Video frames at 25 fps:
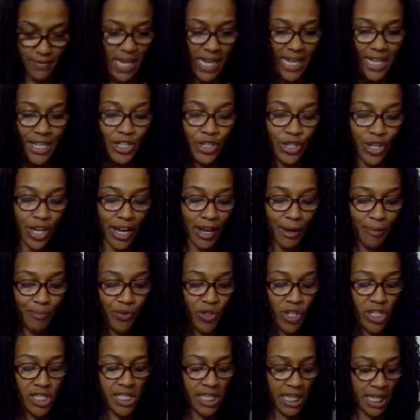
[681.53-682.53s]
Yeah,
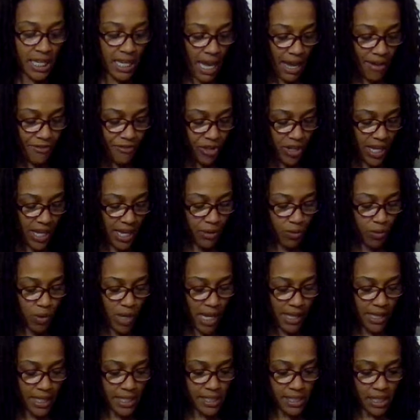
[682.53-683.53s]
see, I feel like we
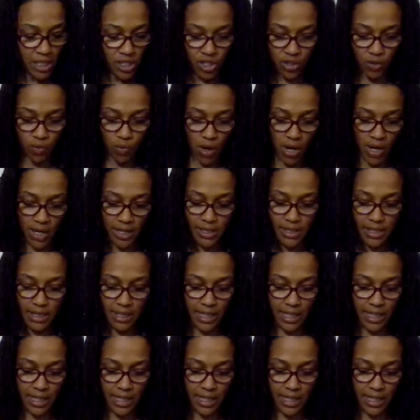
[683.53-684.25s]
got the Six of Wands,